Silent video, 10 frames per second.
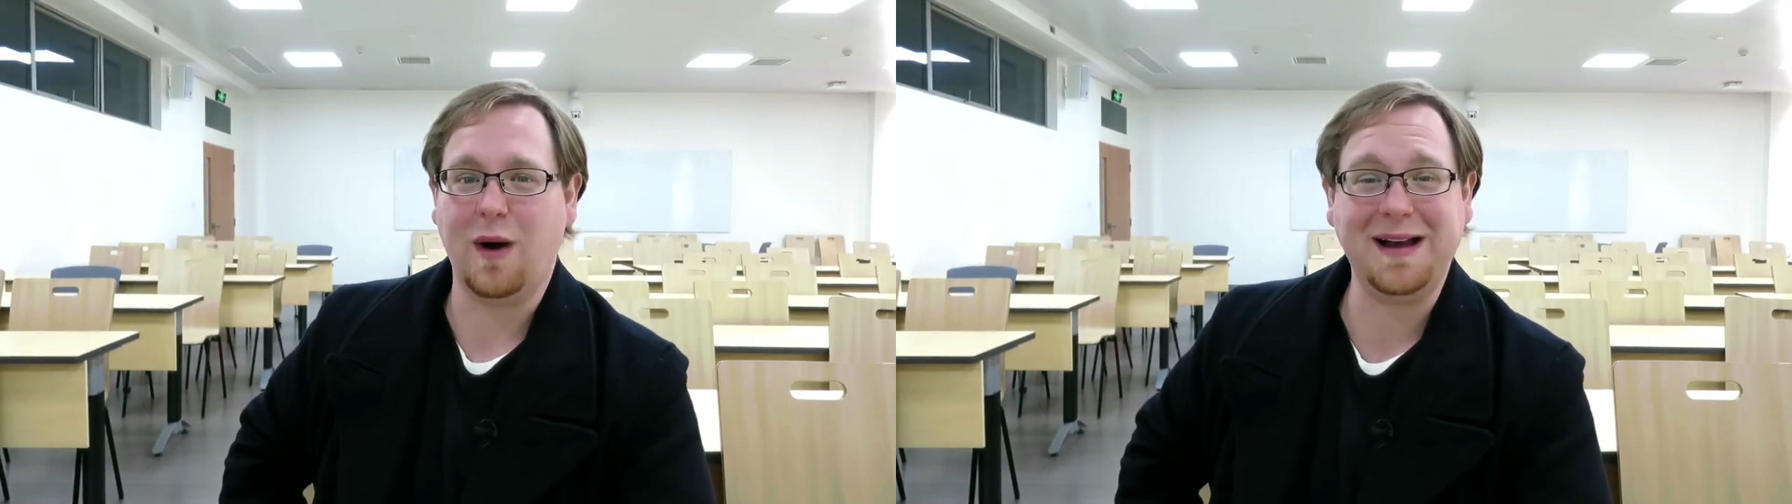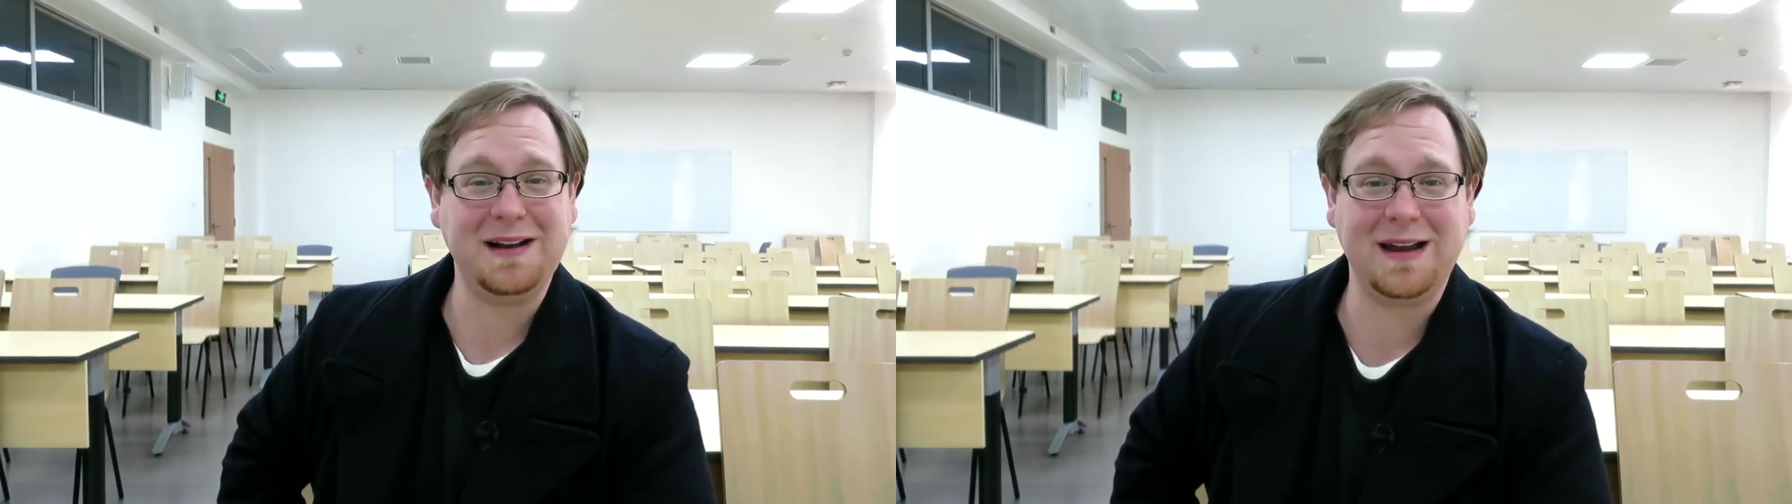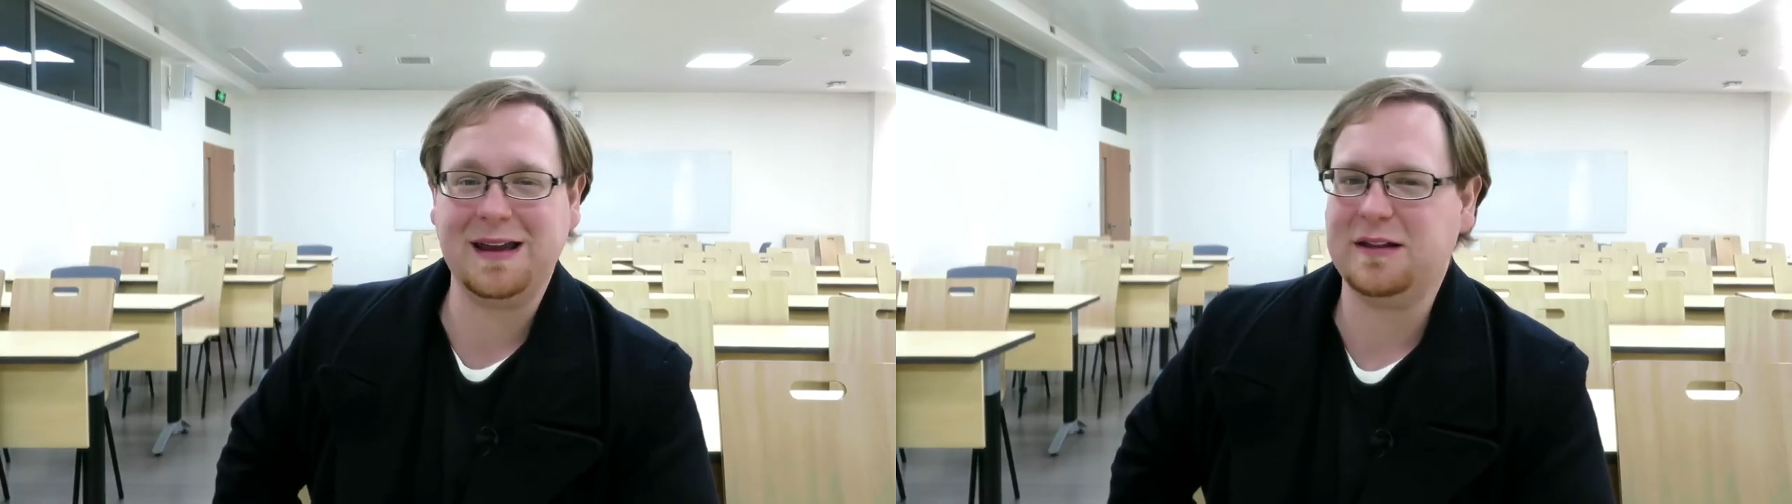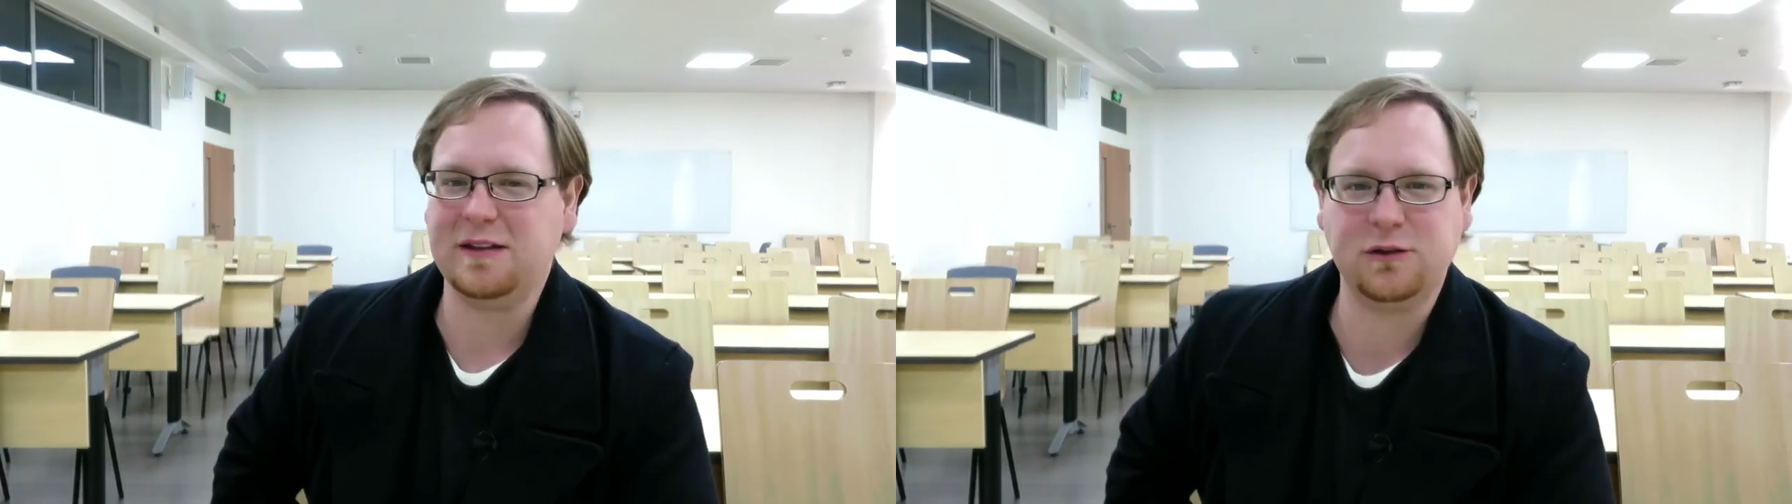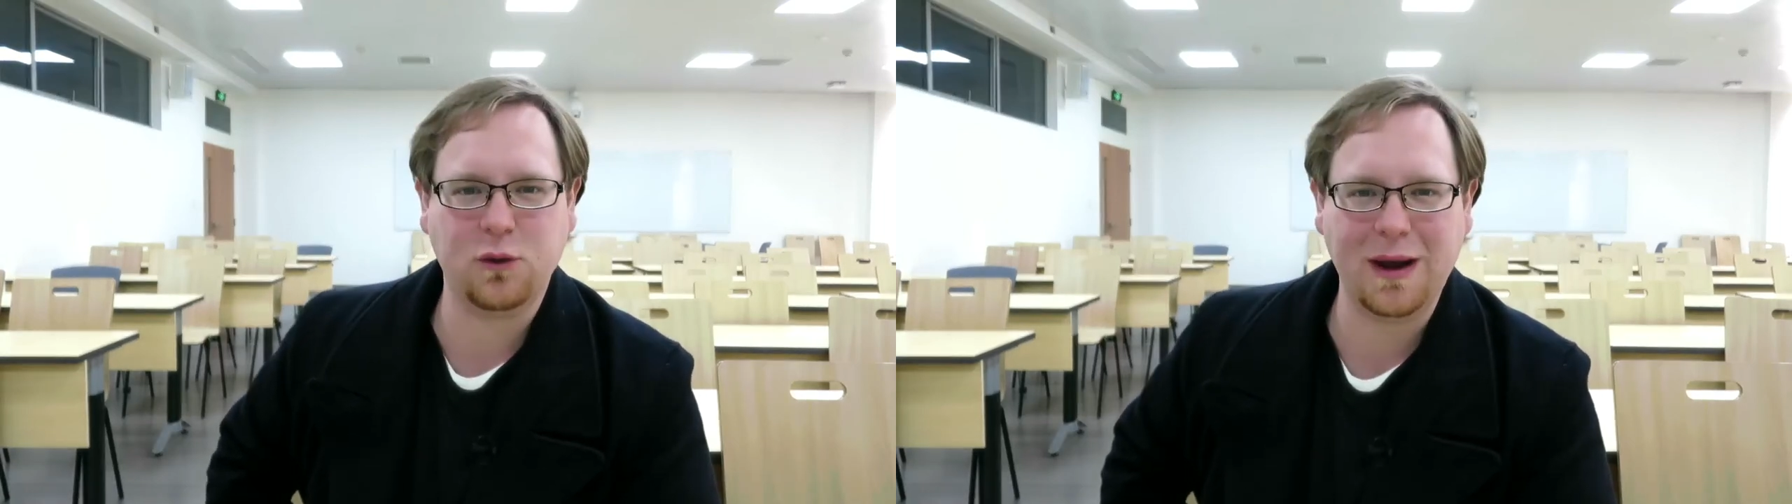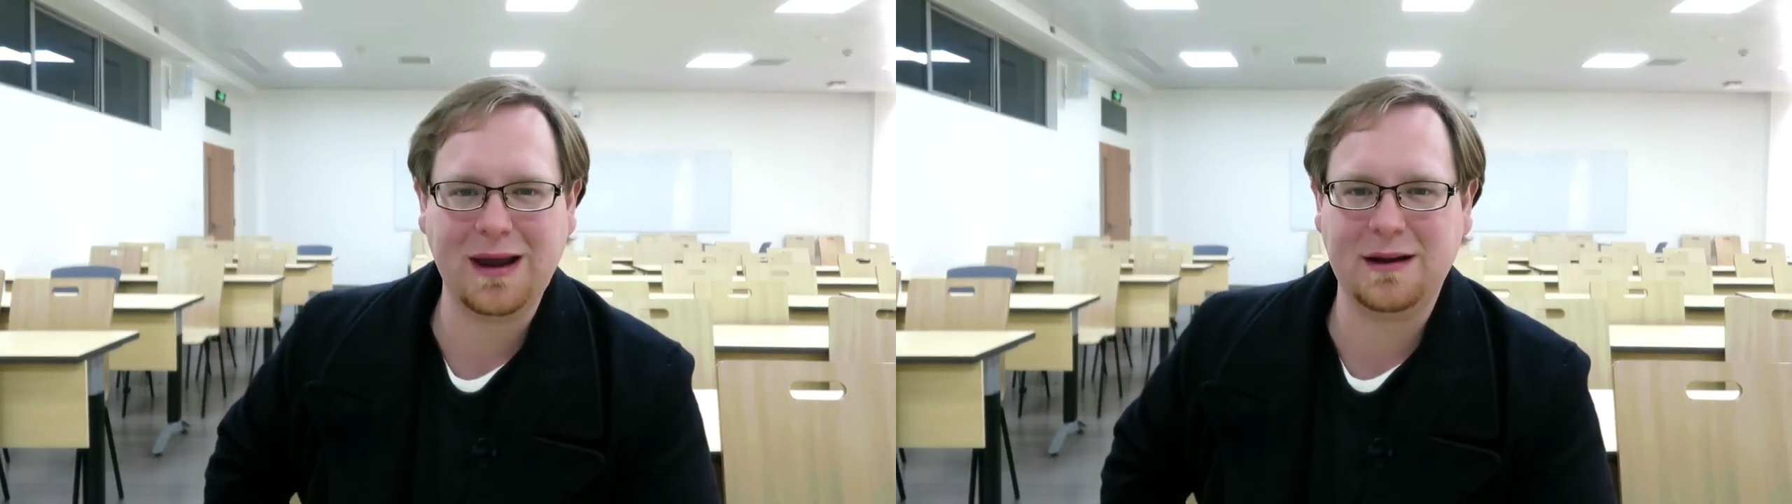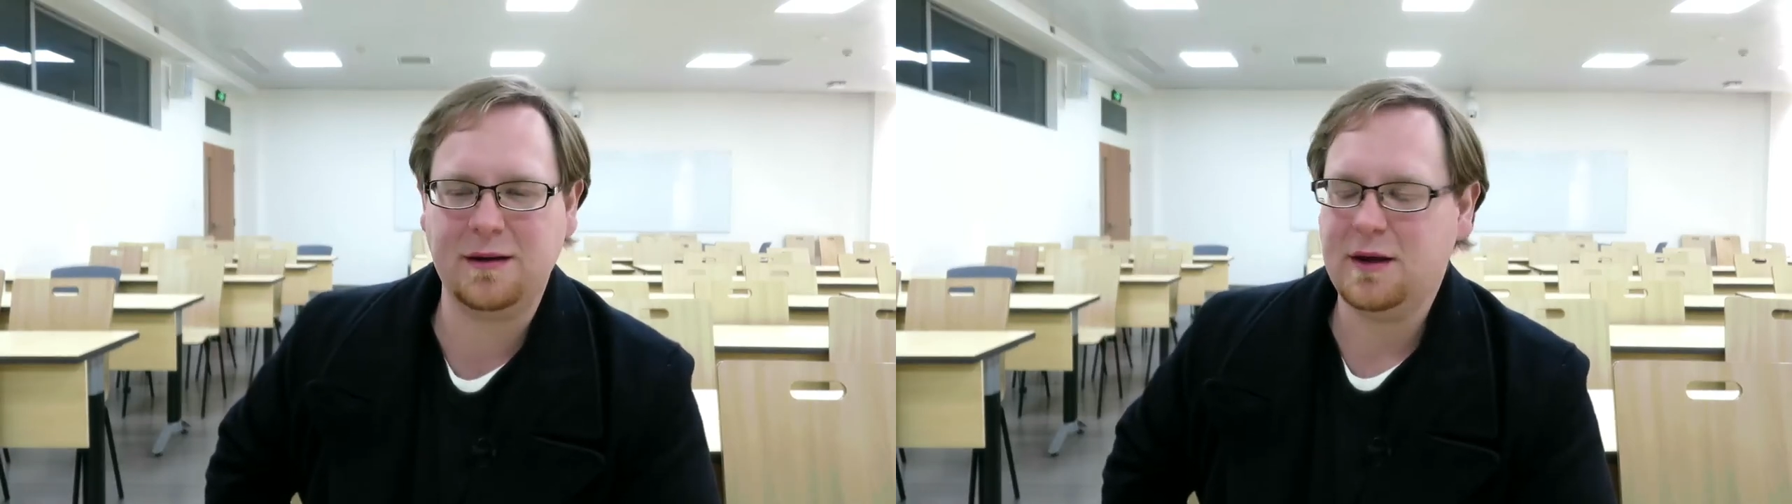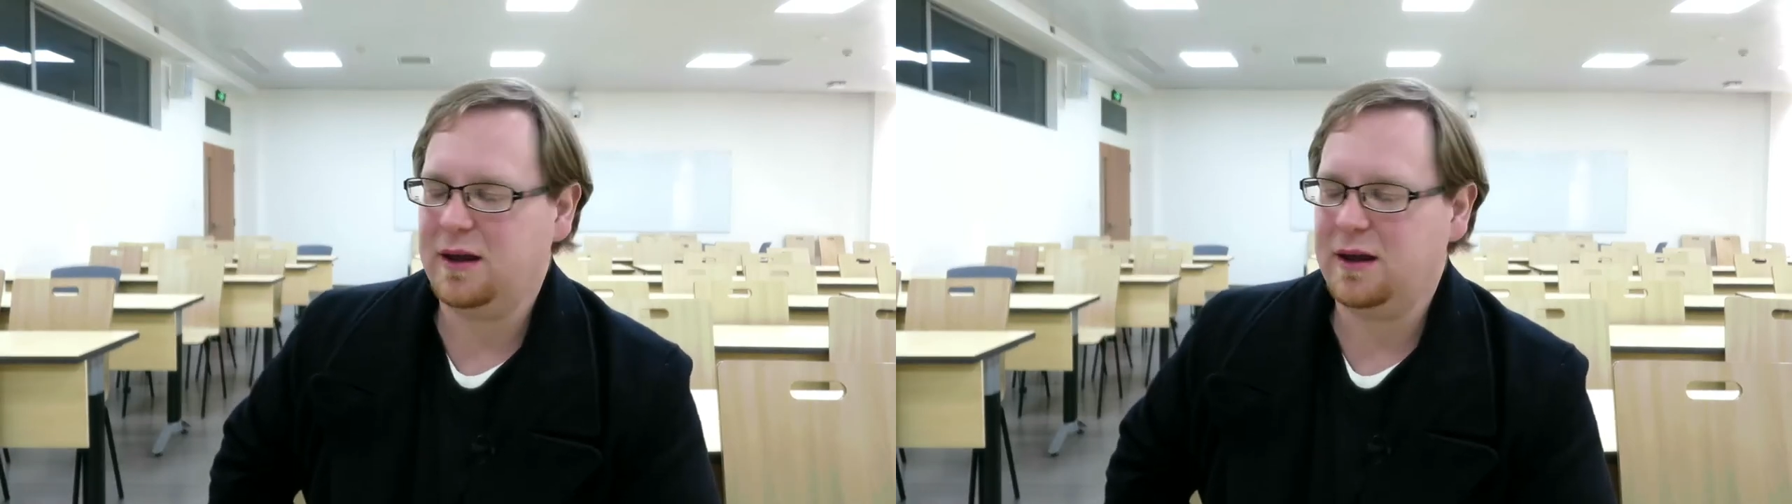why did I get this grade